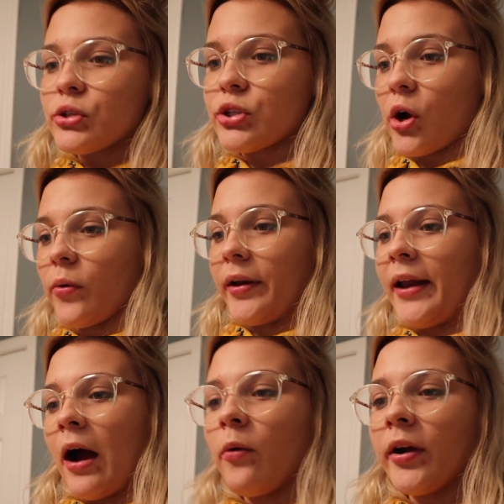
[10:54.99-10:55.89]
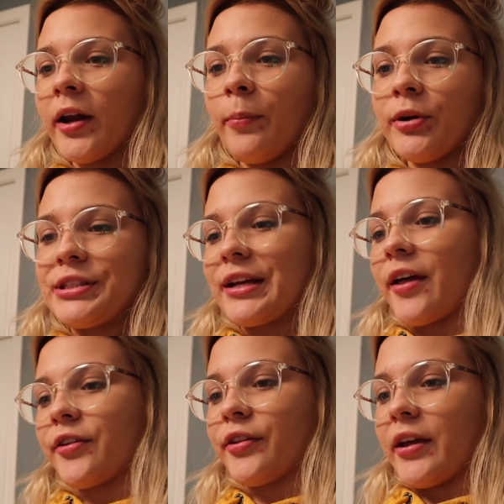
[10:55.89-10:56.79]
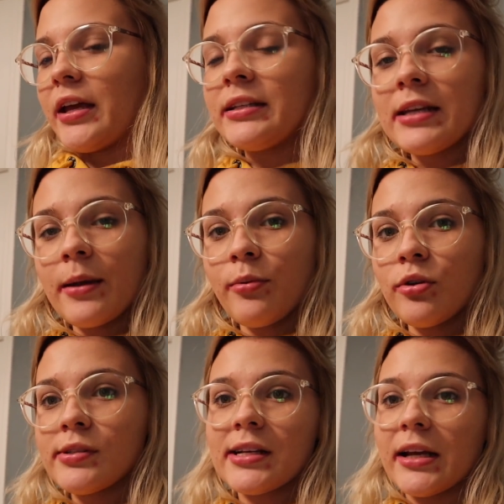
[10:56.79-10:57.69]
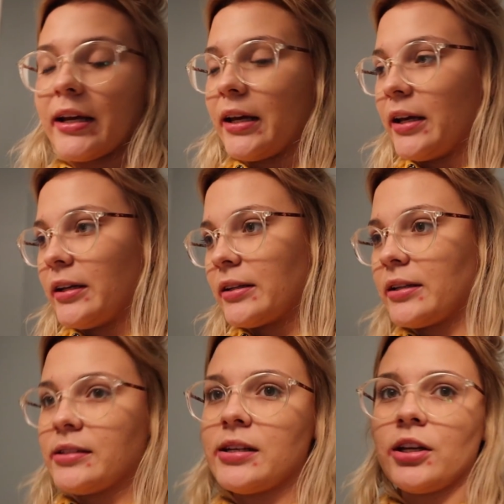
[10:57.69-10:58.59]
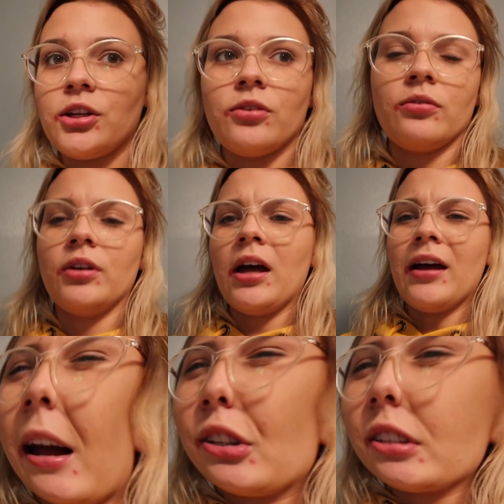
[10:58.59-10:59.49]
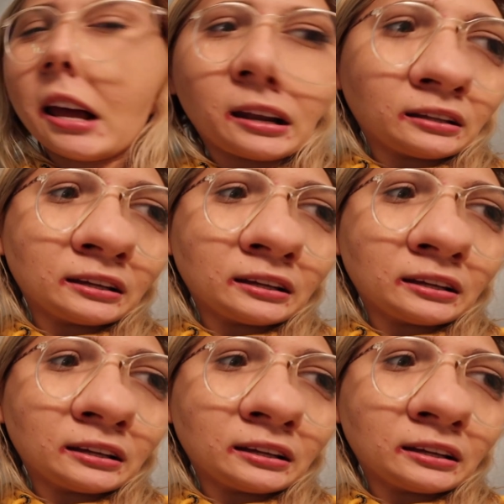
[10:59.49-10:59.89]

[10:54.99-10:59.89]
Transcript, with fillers: So now we're gonna put together the end tables and continue. Oh, I just have a